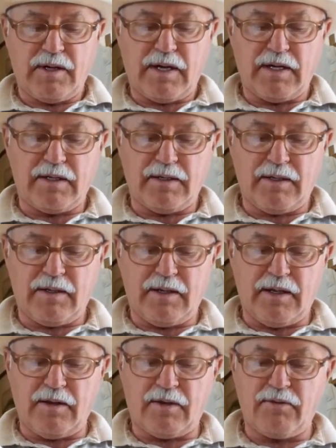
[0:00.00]
And
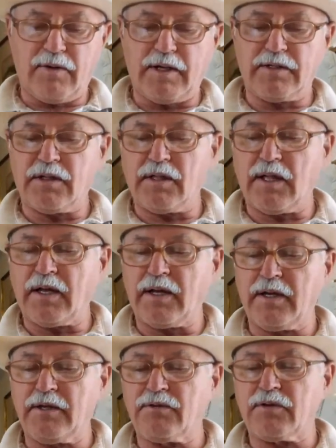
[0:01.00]
it creates a lot of
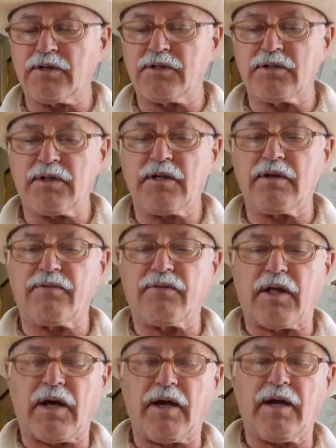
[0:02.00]
interest in
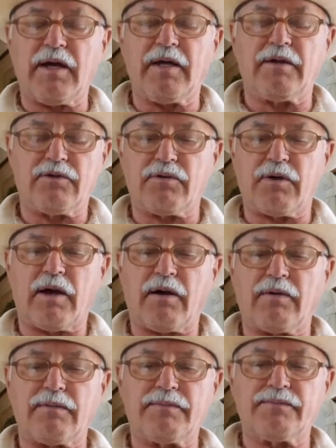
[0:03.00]
the trout.
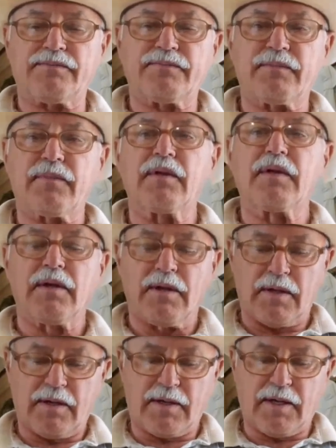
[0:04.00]

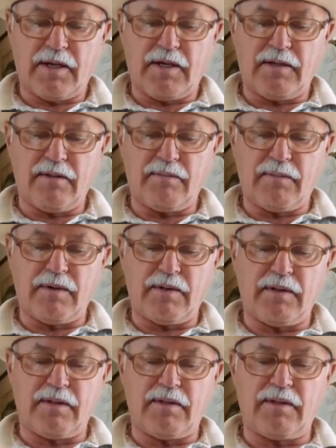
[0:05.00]
Again,
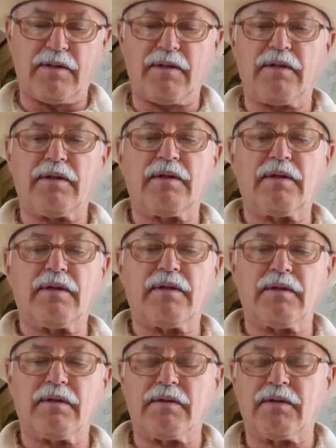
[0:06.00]

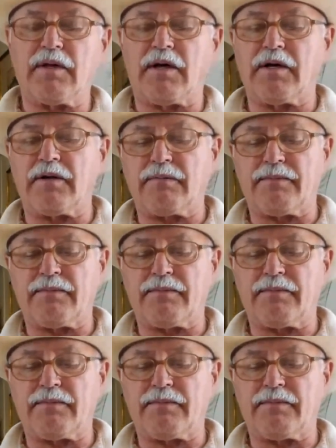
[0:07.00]
done.